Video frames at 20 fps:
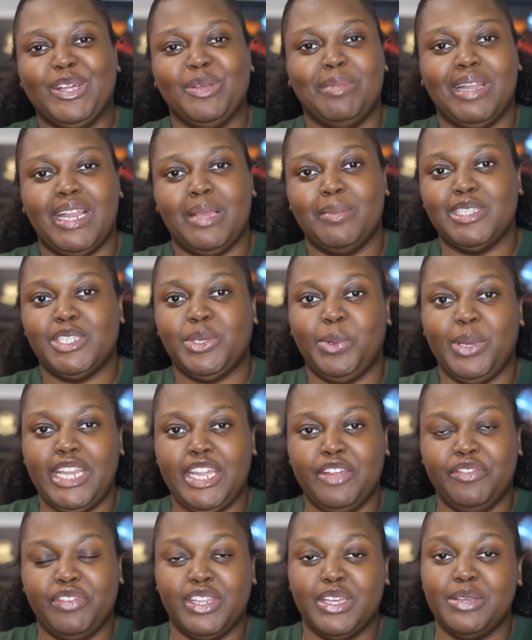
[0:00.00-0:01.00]
My name is
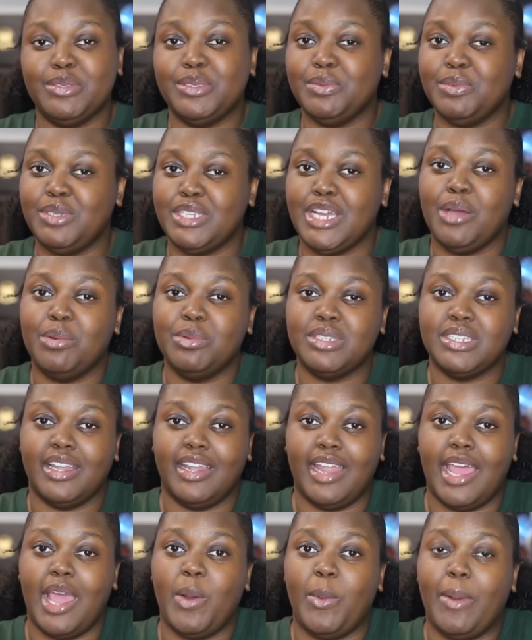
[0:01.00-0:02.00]
Queenie, for those who don't
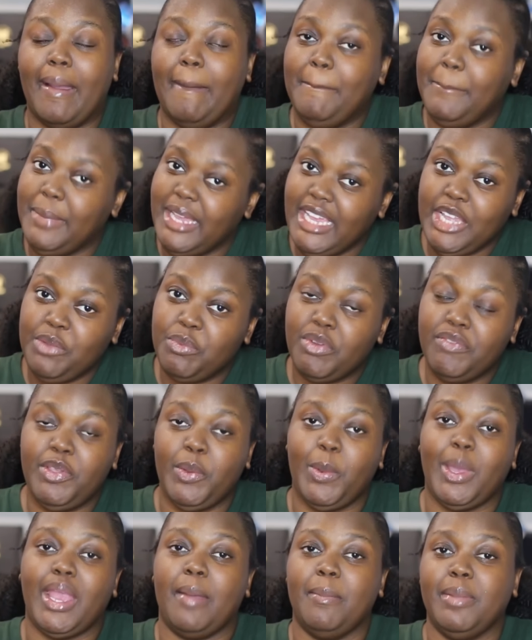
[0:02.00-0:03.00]
know me,
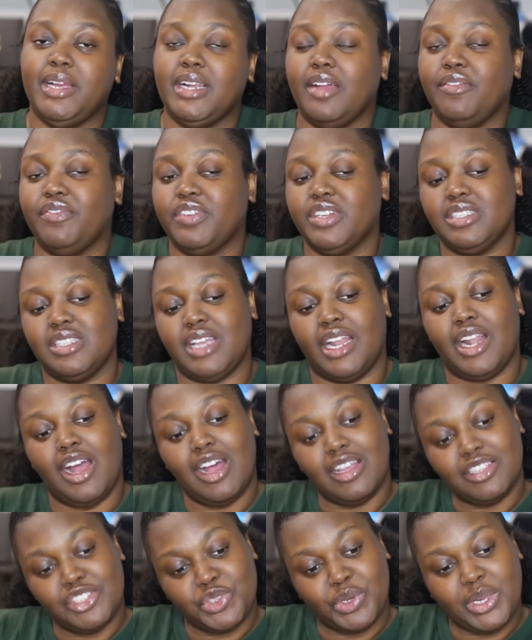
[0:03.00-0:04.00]
reviewing Married at First Sight
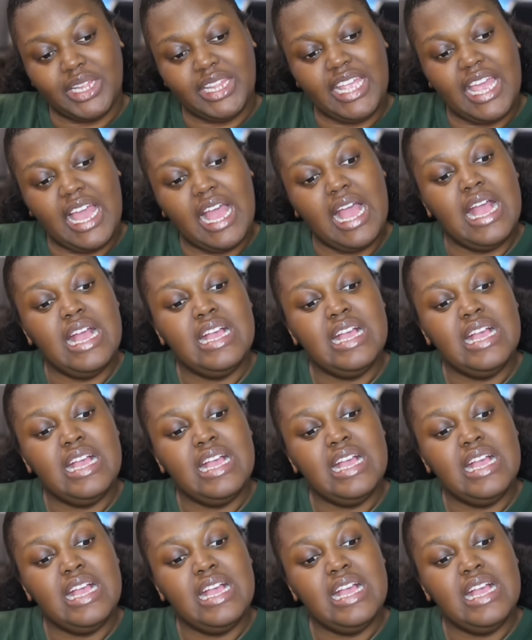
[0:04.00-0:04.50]
Australia,